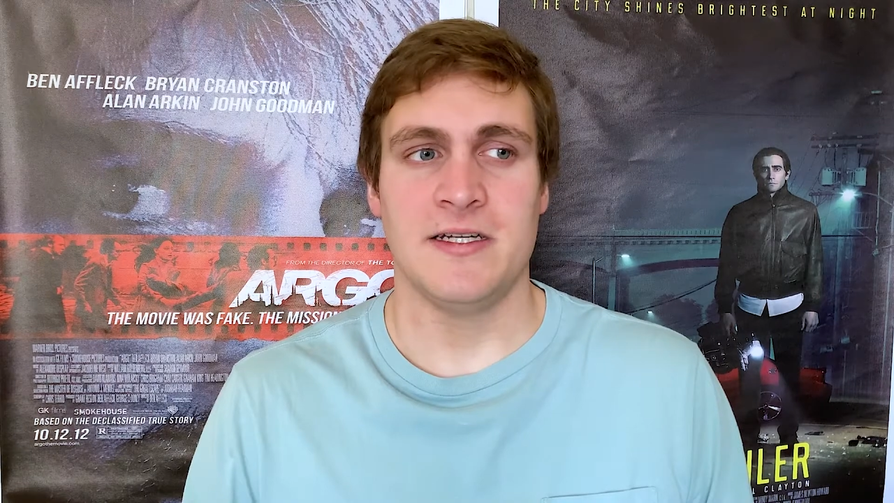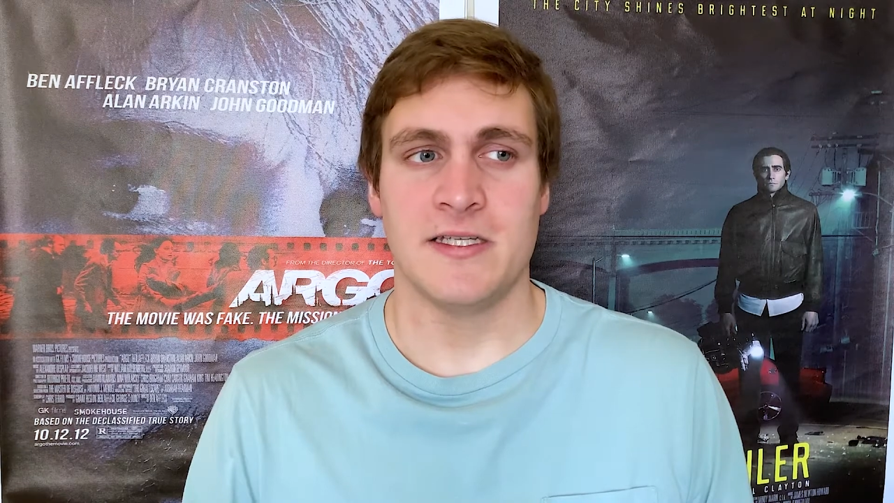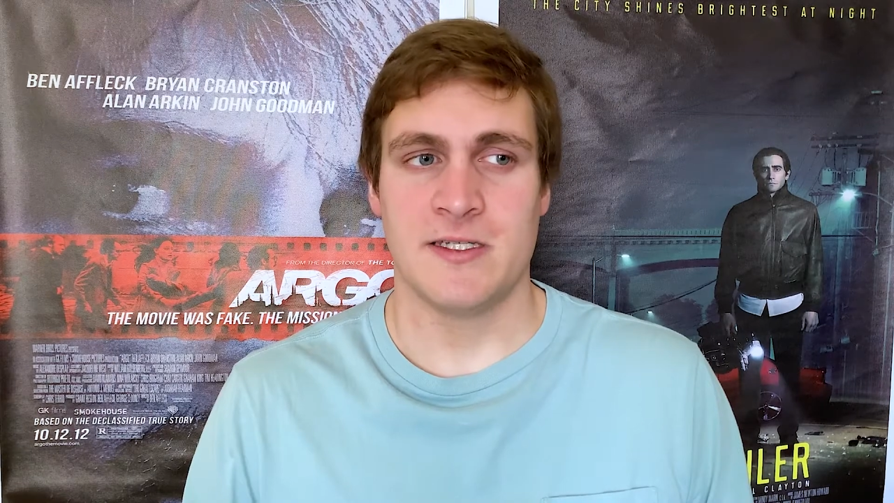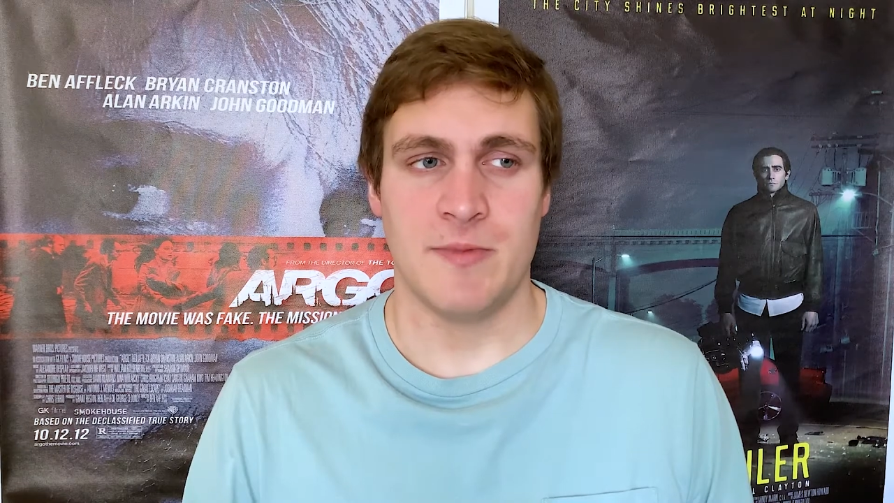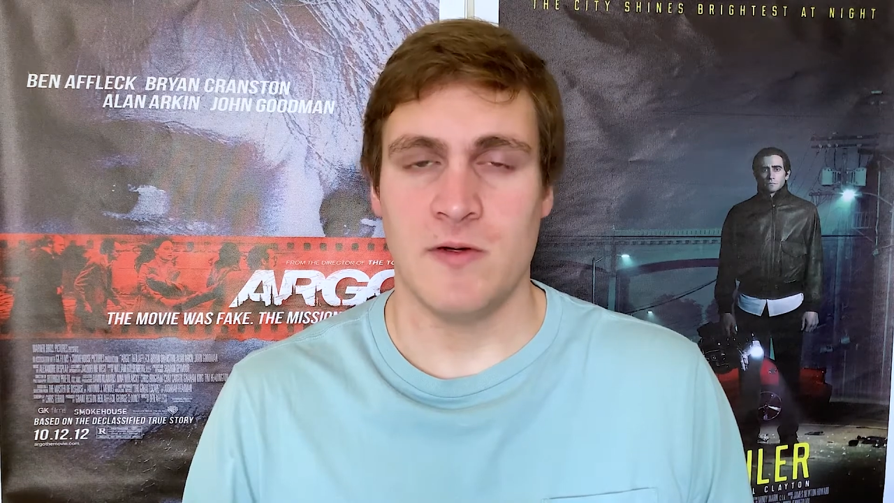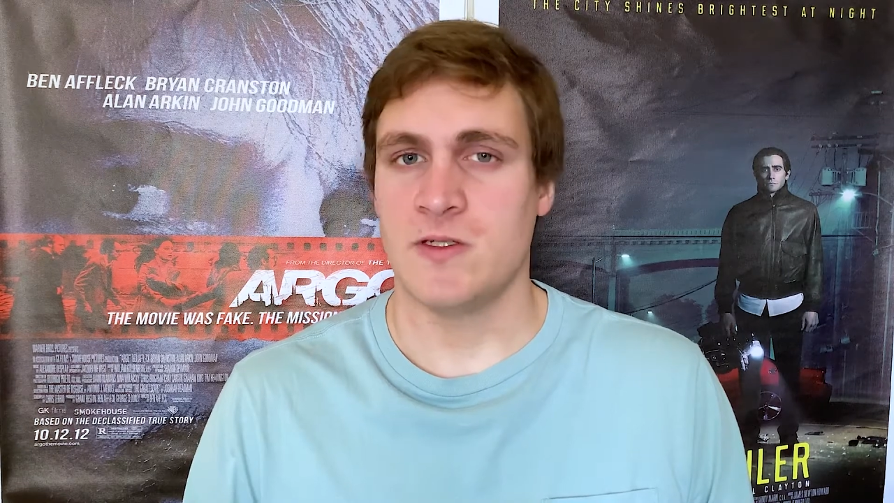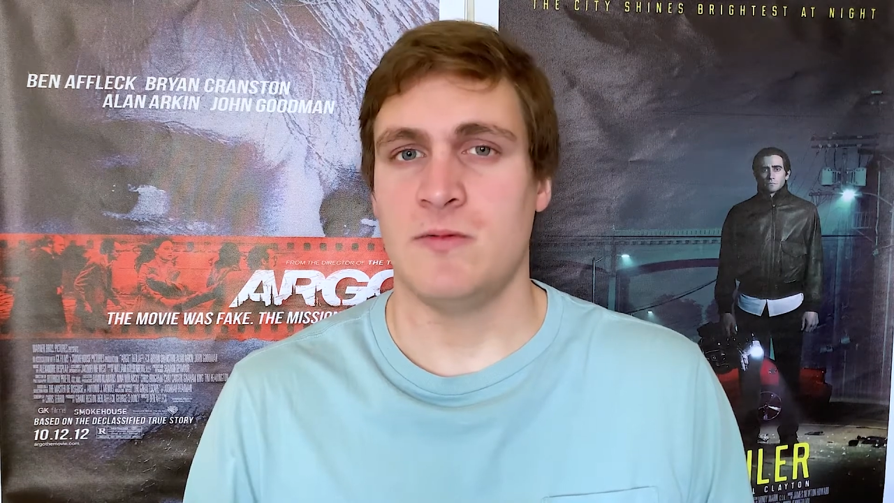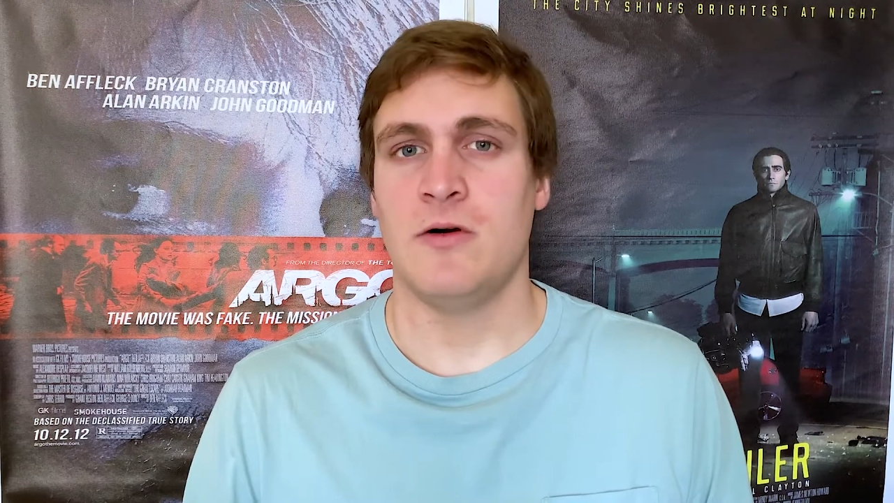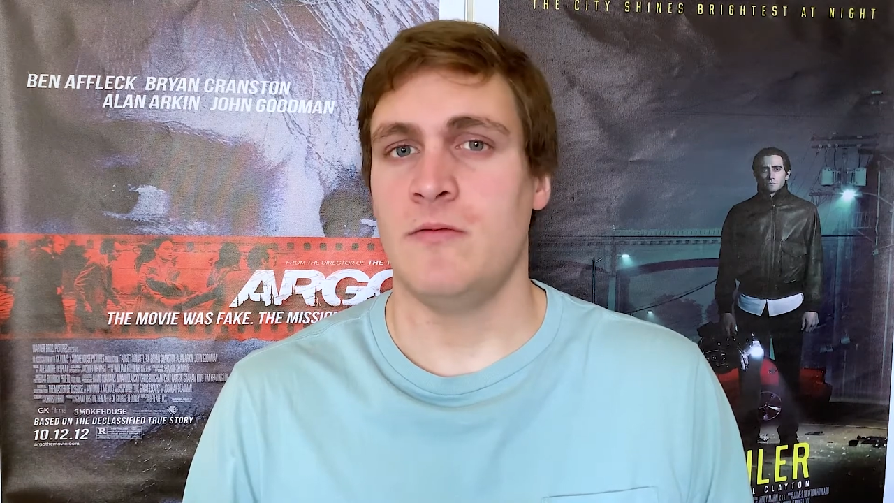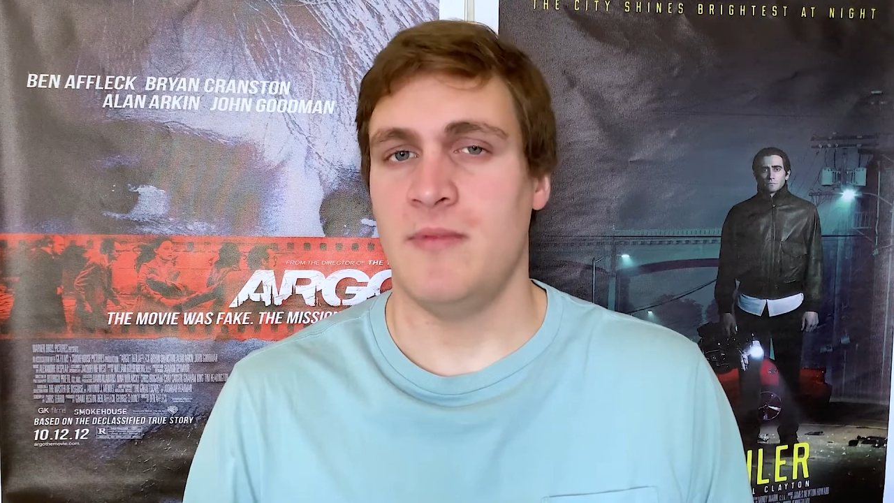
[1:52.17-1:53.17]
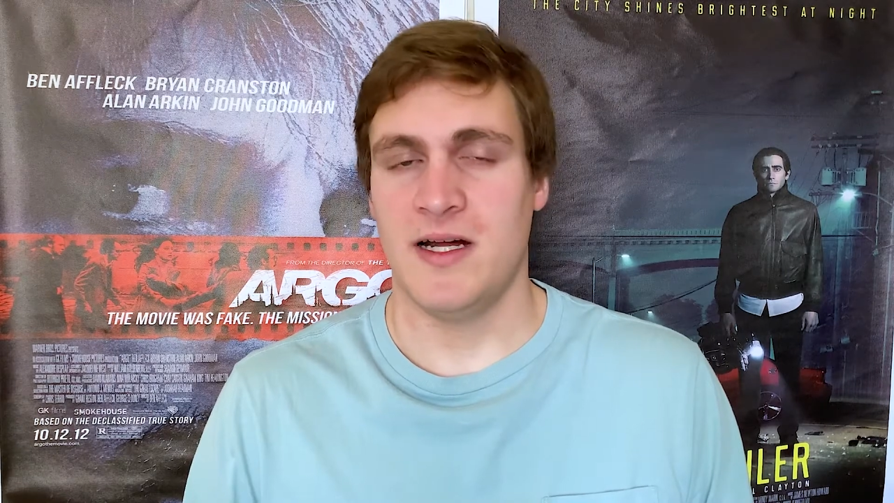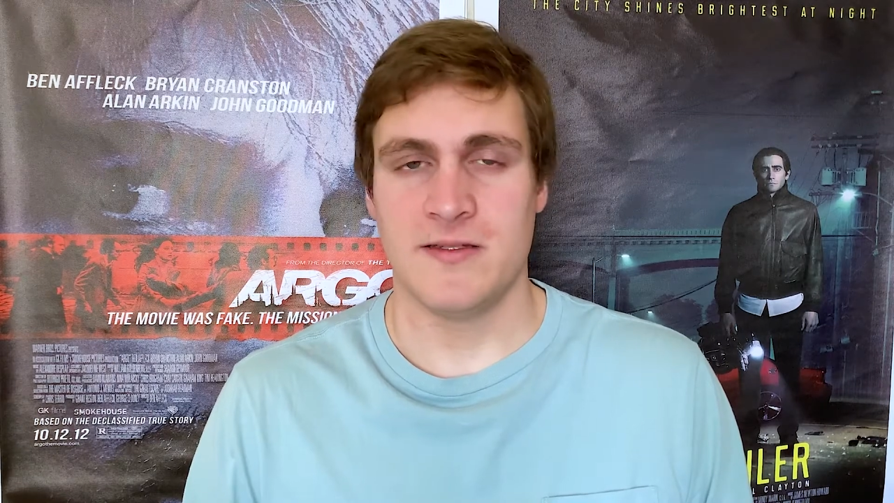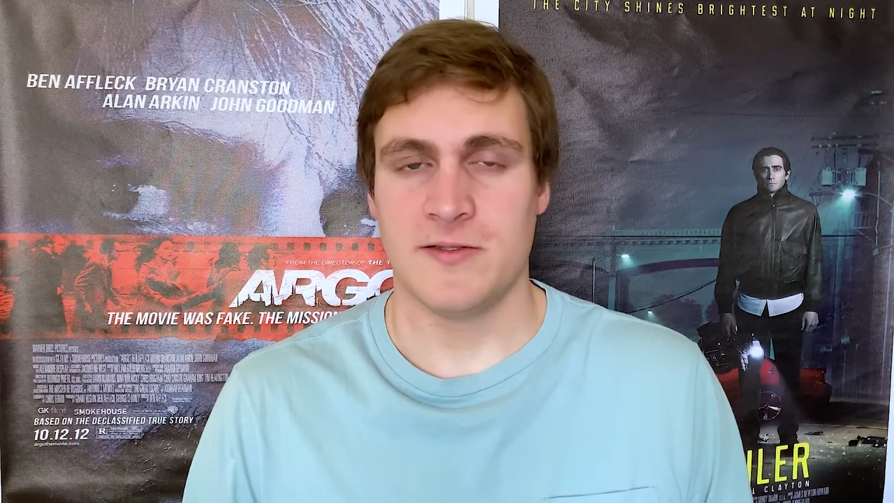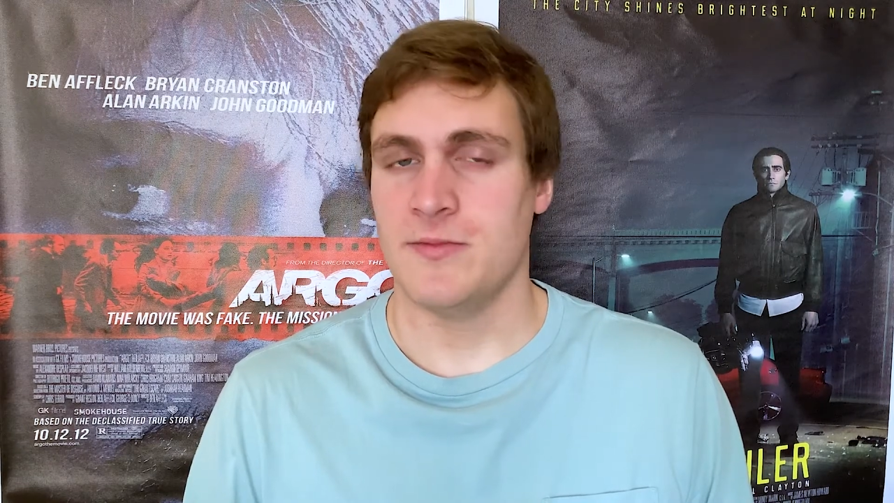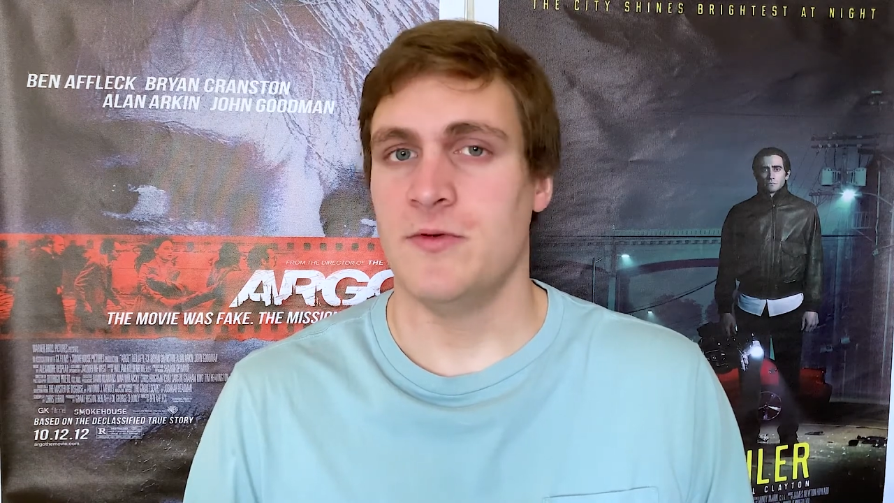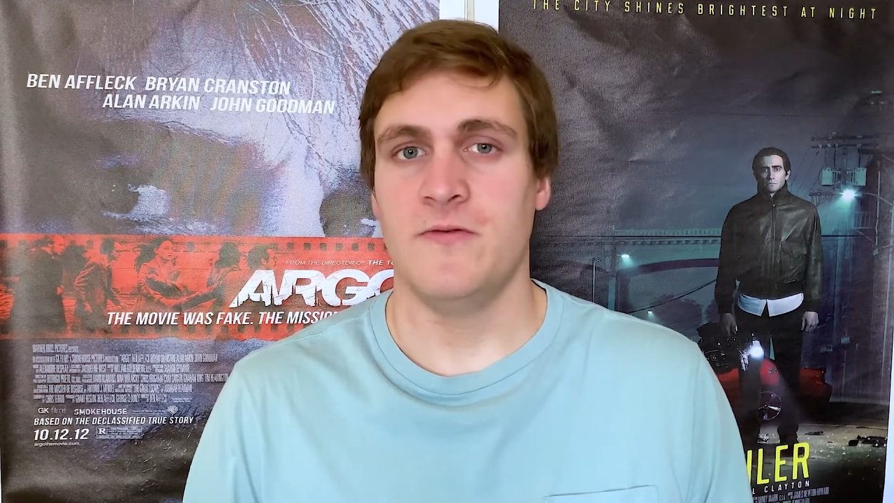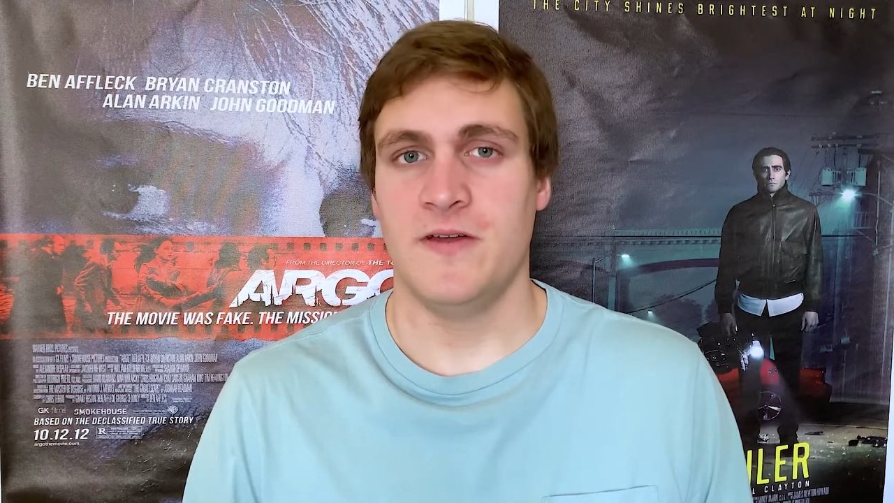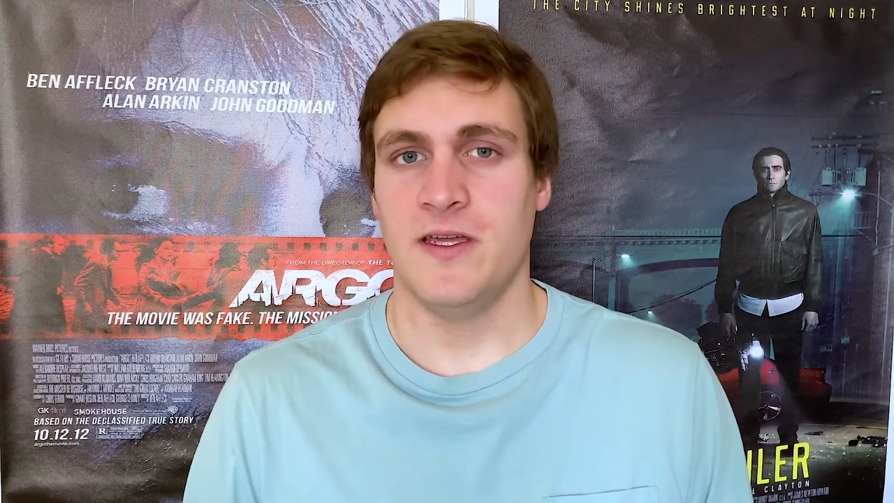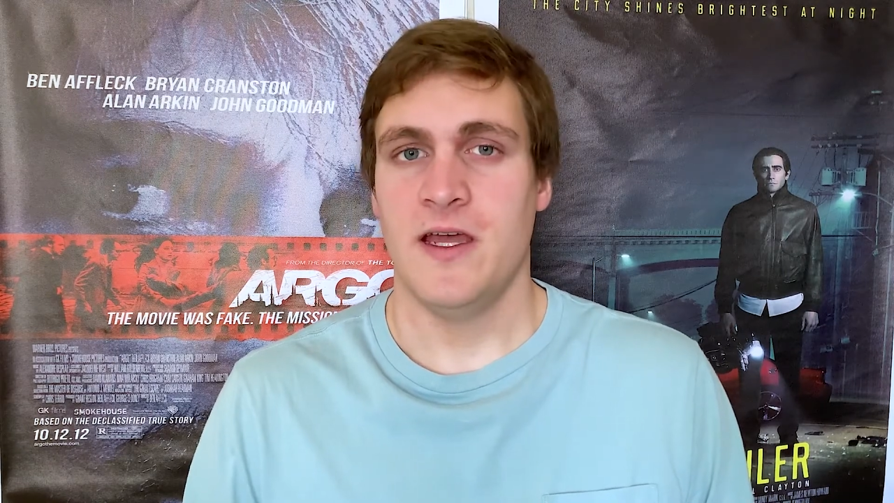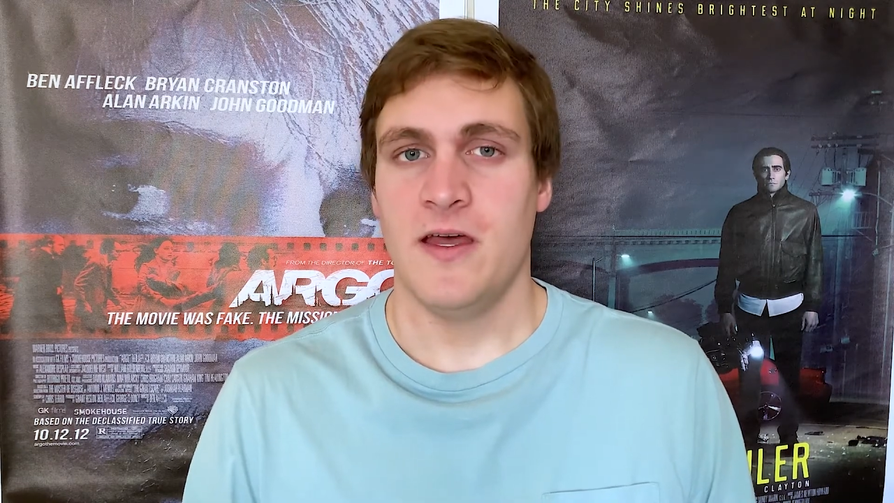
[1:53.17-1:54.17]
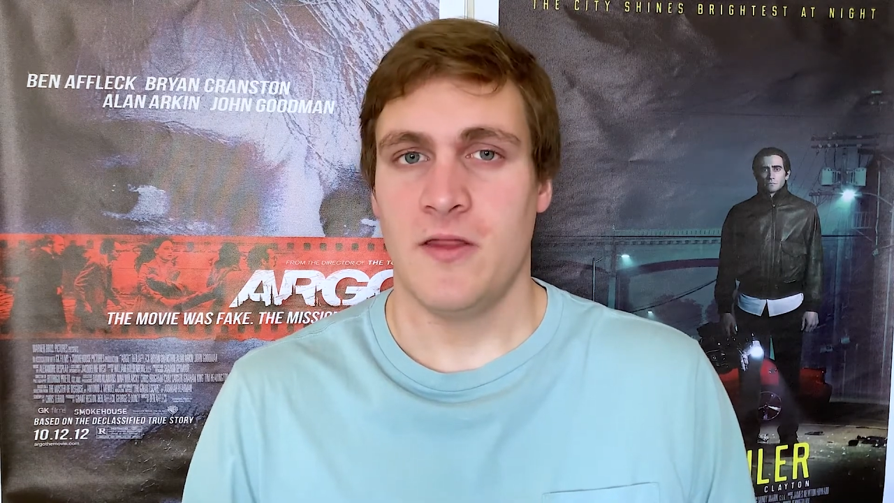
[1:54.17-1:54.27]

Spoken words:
a disposable monster movie.